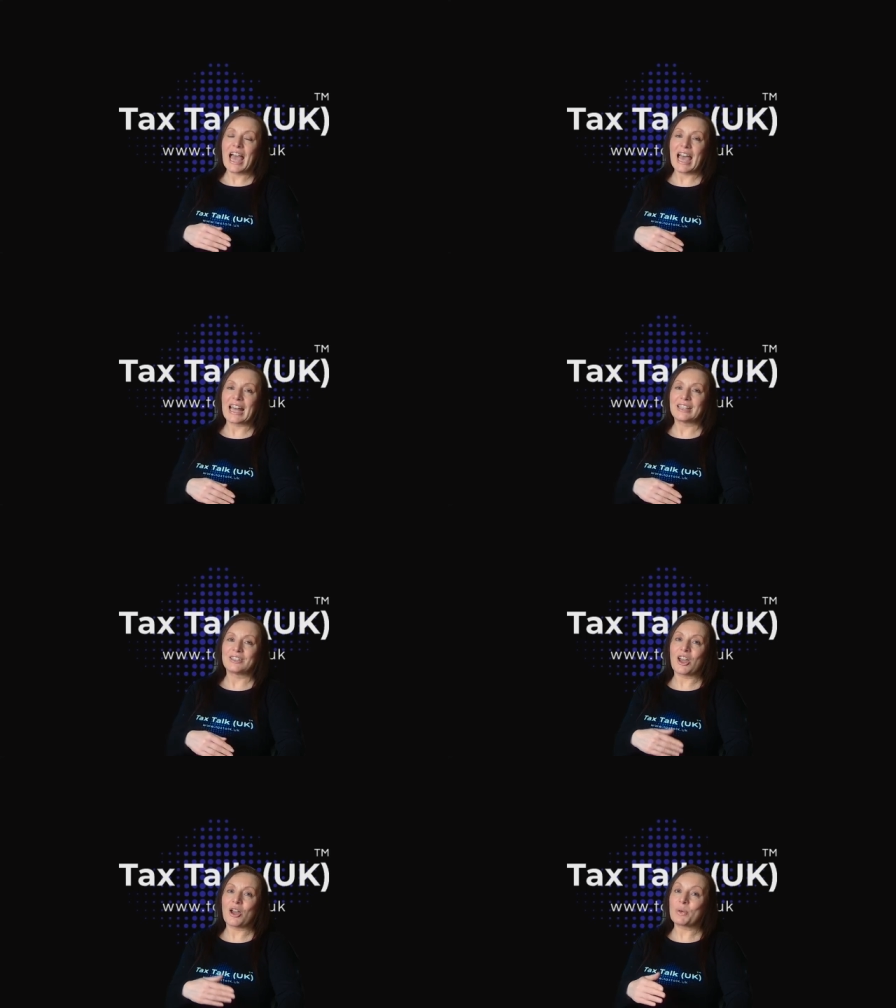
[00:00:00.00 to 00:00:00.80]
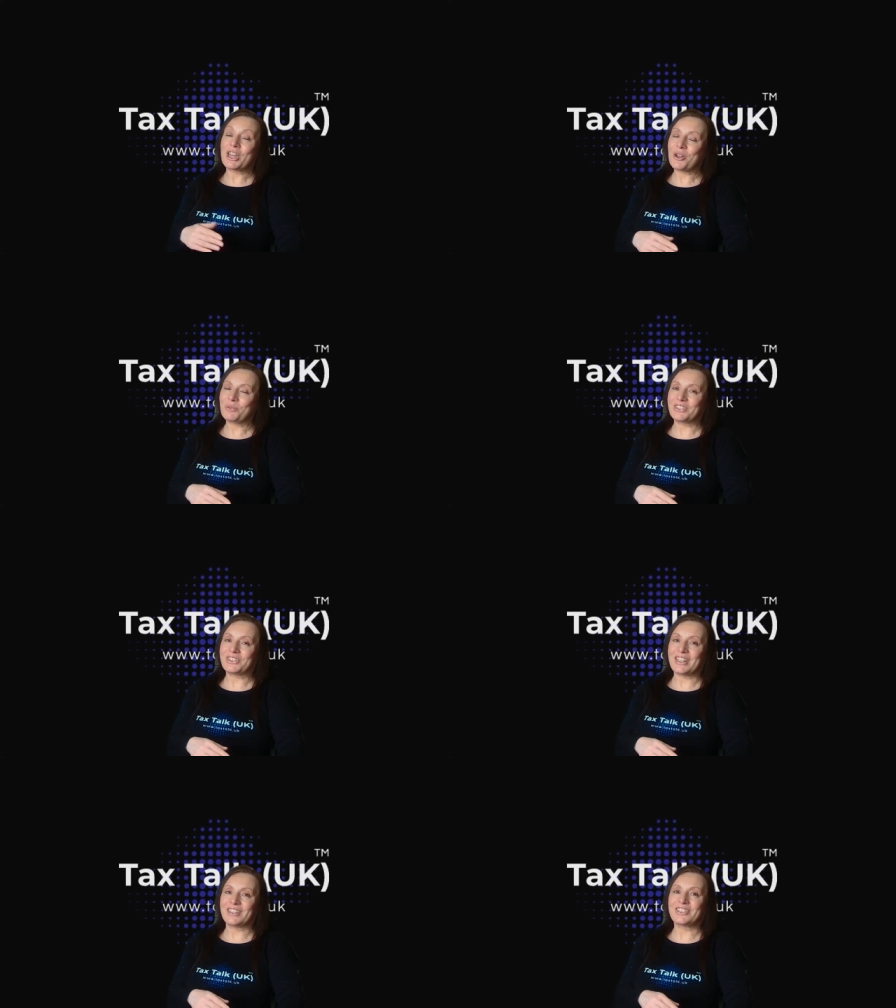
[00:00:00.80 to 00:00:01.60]
And, and we hope to
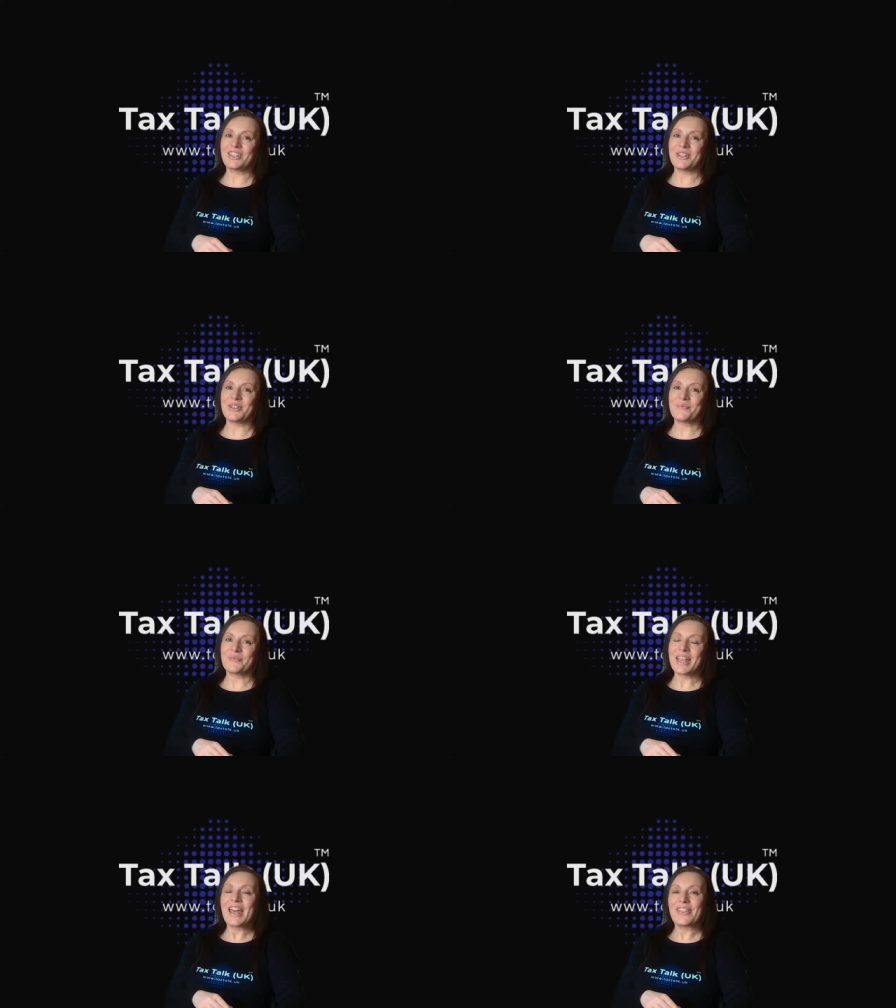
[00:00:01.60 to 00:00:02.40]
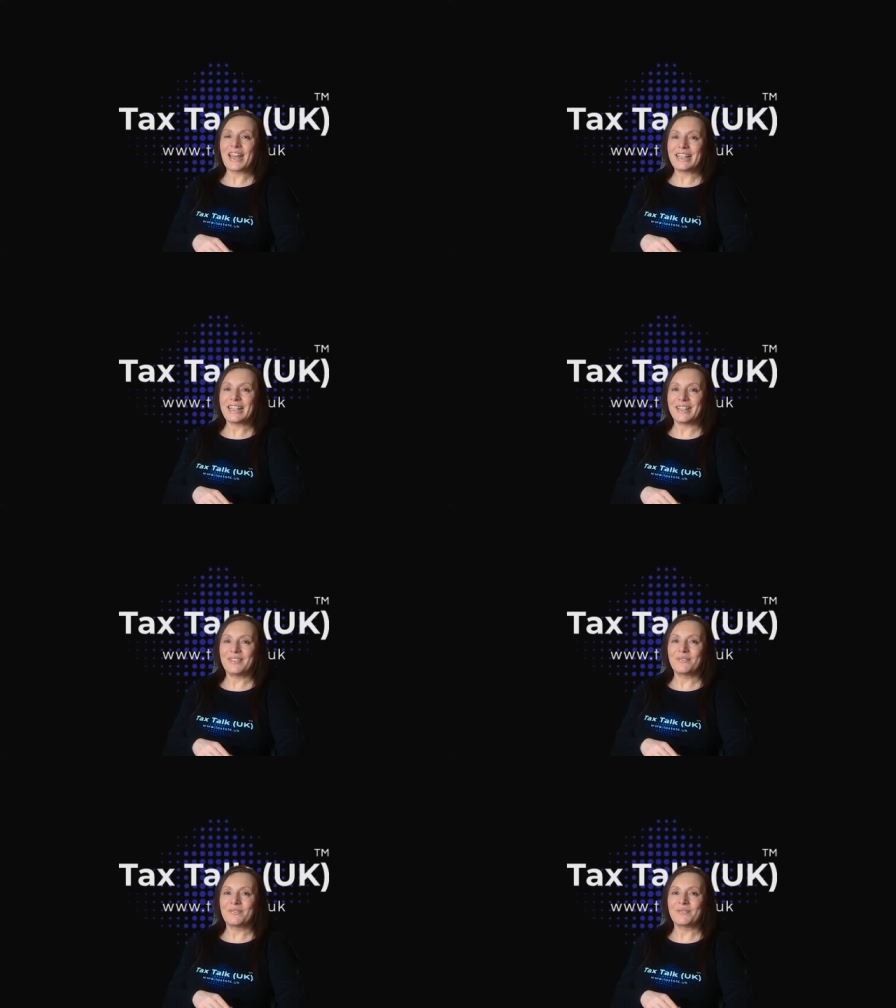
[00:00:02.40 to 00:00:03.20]
see you soon. Thank
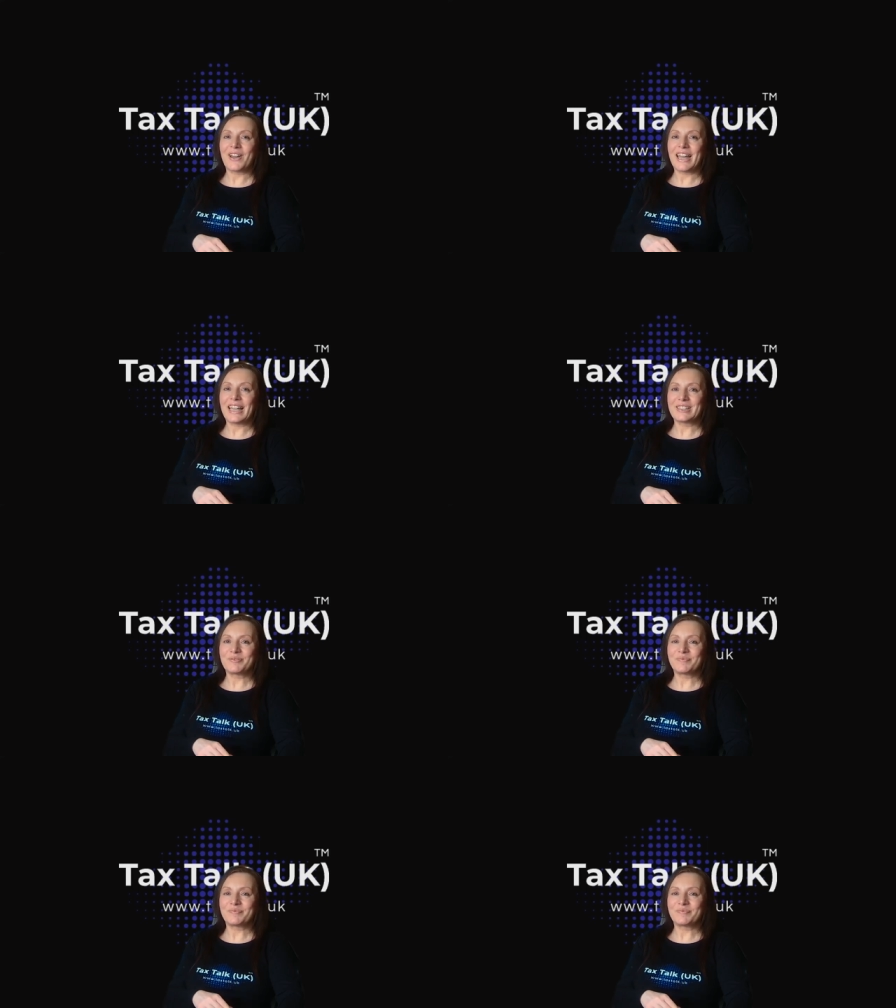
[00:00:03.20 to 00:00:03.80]
you. Bye.